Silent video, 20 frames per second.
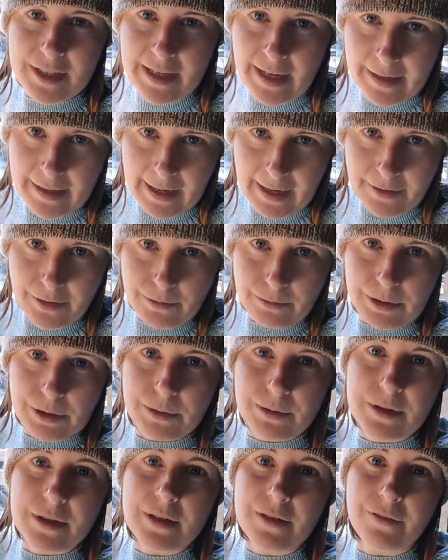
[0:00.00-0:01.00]
send out the
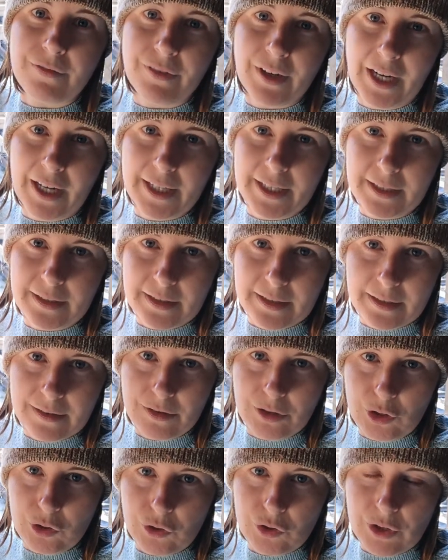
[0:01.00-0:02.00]
roots to find
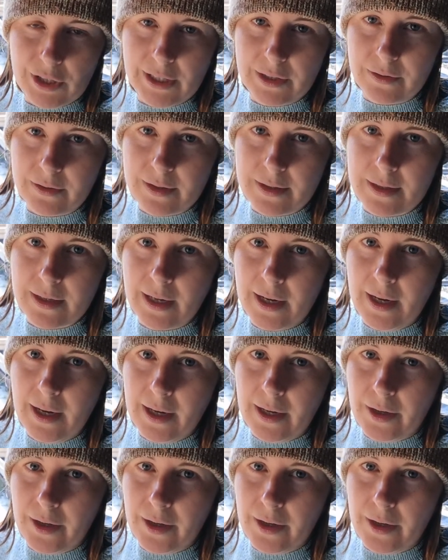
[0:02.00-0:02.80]
nutrients